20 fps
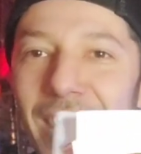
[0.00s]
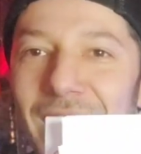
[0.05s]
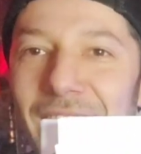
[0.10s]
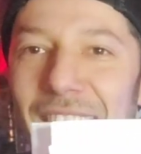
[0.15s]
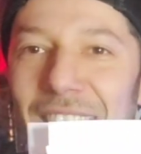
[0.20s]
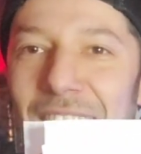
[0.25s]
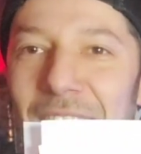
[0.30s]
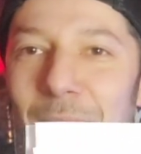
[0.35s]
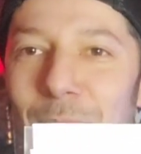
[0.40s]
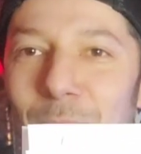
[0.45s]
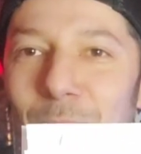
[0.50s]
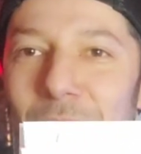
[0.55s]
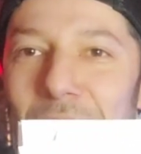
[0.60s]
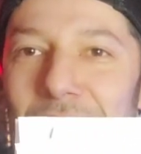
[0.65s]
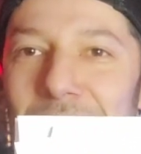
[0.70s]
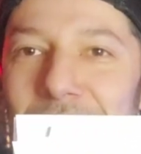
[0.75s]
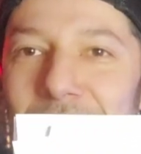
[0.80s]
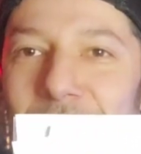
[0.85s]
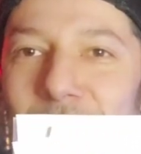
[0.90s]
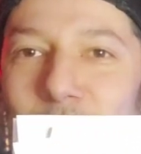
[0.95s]
I can't
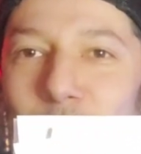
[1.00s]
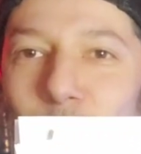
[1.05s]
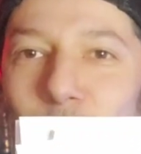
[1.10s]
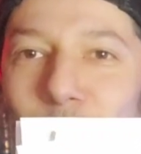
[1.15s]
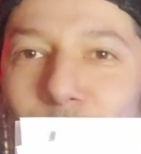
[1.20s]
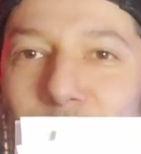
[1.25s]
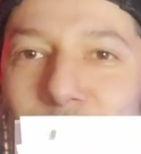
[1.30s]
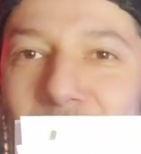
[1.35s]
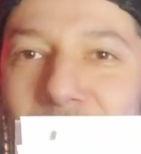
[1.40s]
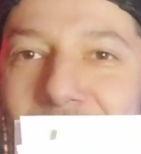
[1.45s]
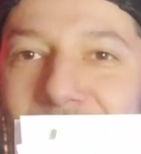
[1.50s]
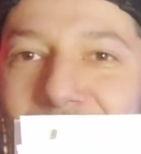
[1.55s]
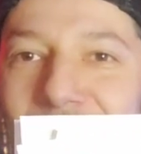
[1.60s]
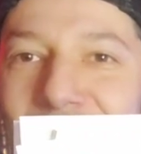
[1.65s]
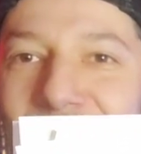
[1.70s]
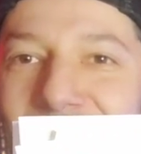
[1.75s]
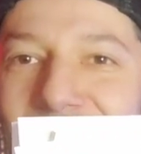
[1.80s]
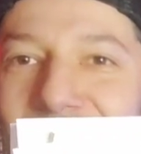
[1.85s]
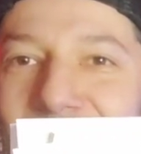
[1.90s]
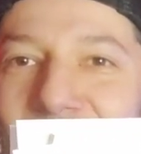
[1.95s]
wait. The Orphans
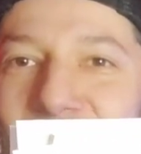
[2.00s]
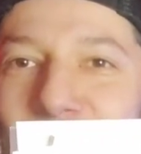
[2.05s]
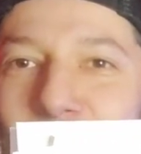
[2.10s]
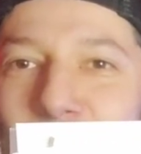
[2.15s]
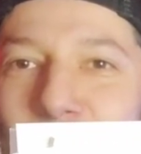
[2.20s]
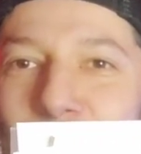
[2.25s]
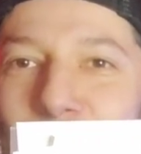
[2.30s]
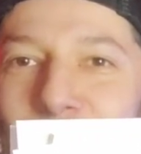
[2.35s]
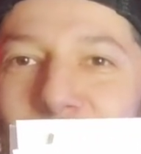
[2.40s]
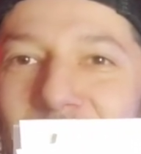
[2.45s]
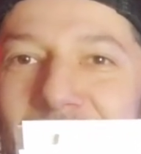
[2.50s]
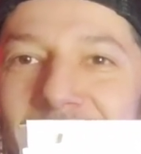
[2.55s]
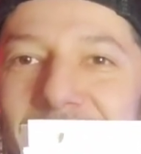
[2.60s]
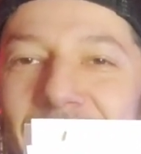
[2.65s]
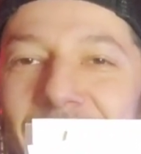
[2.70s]
right there, the Orphans.